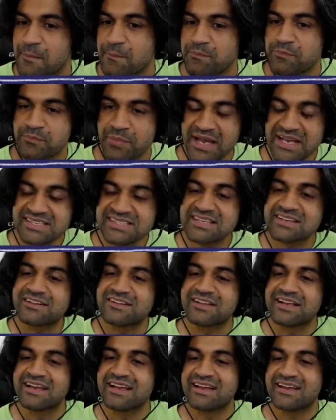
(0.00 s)

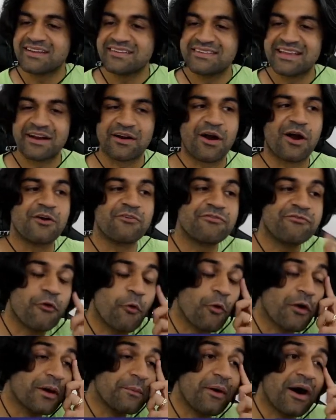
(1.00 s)
Basically, there are
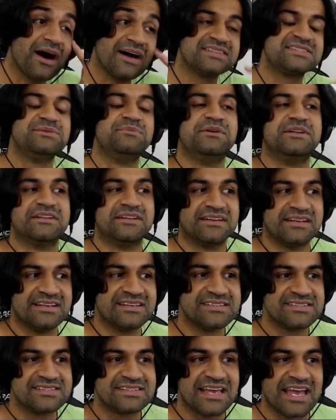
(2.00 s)
4
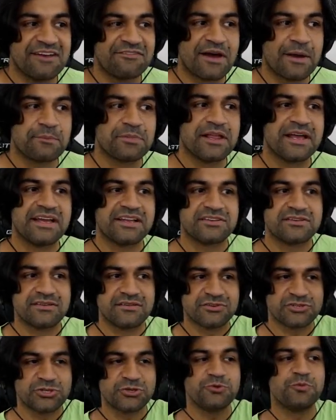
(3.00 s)
possibilities if I play
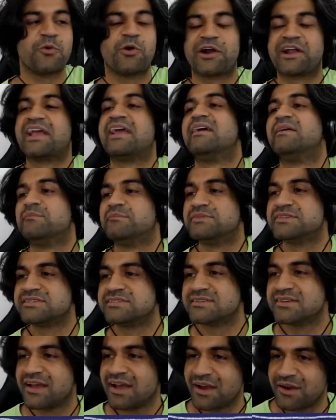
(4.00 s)
2 more
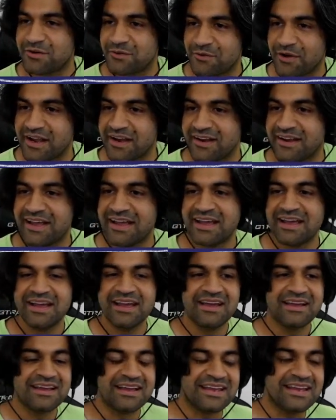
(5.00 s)
games, right?
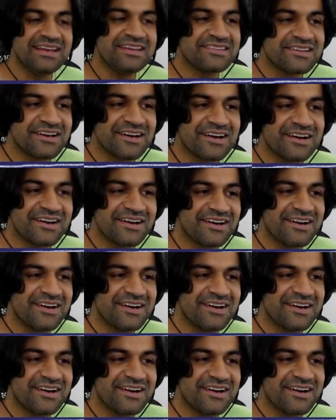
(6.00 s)
Either